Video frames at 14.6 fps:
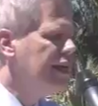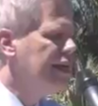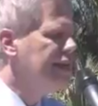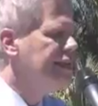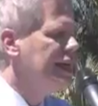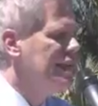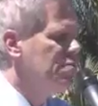
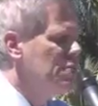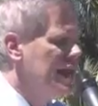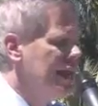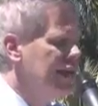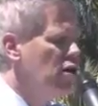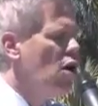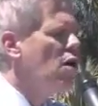is that it
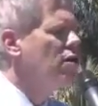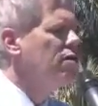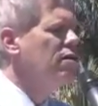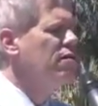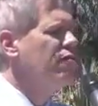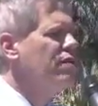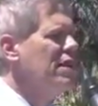made it
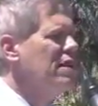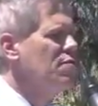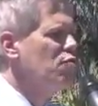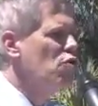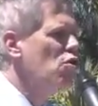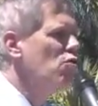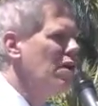harder to defend the
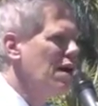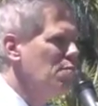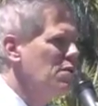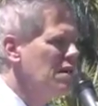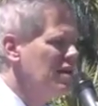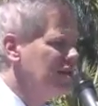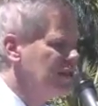program,
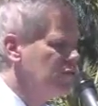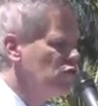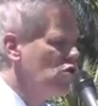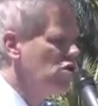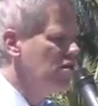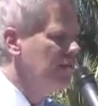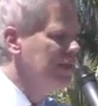because the
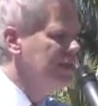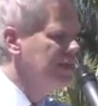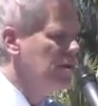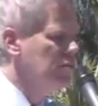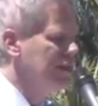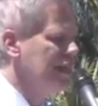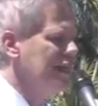program, in
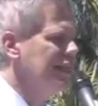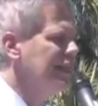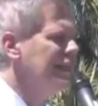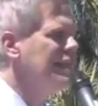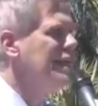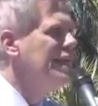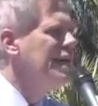some
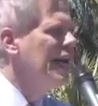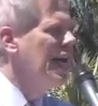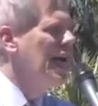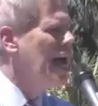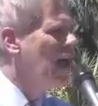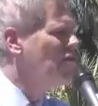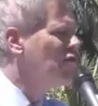sense,
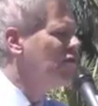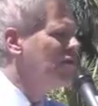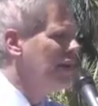after